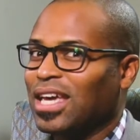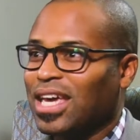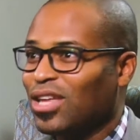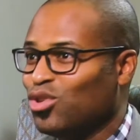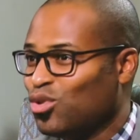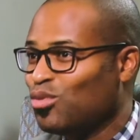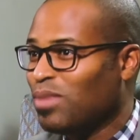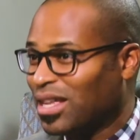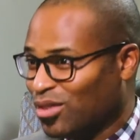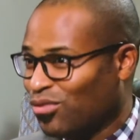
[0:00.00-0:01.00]
"Can you
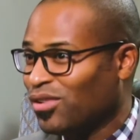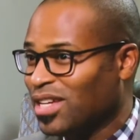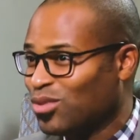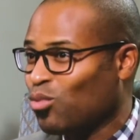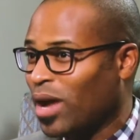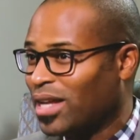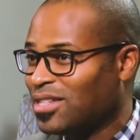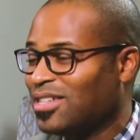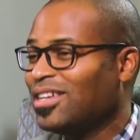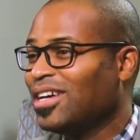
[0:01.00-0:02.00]
make the fleece wet
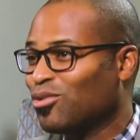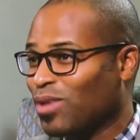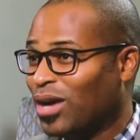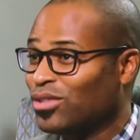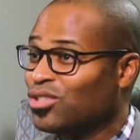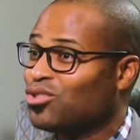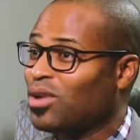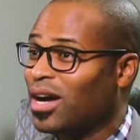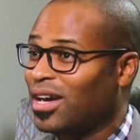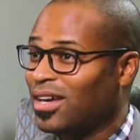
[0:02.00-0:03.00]
and around it
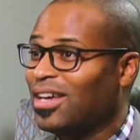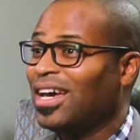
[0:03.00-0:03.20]
dry?"